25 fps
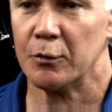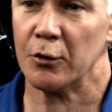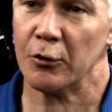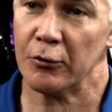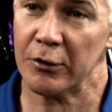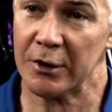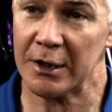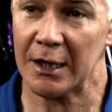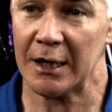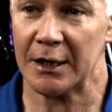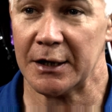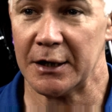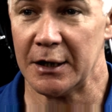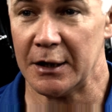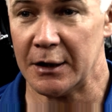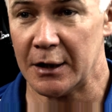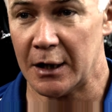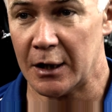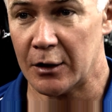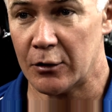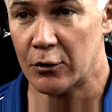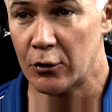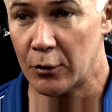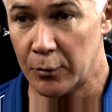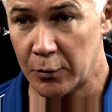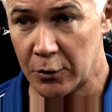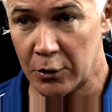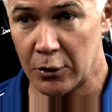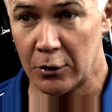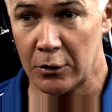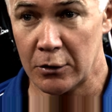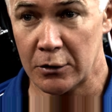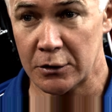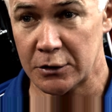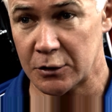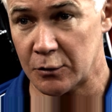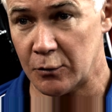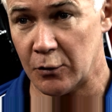but we'd like it in our club
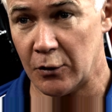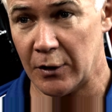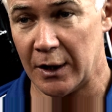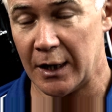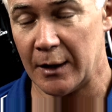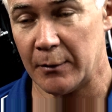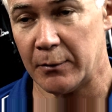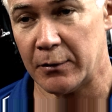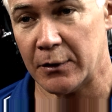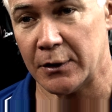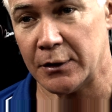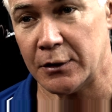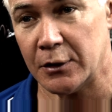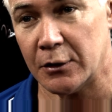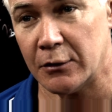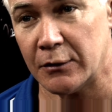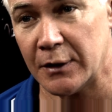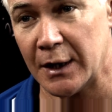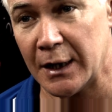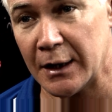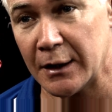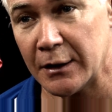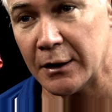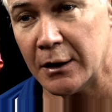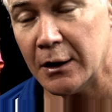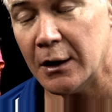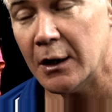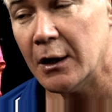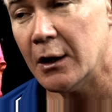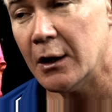colours, and we'll happily do that.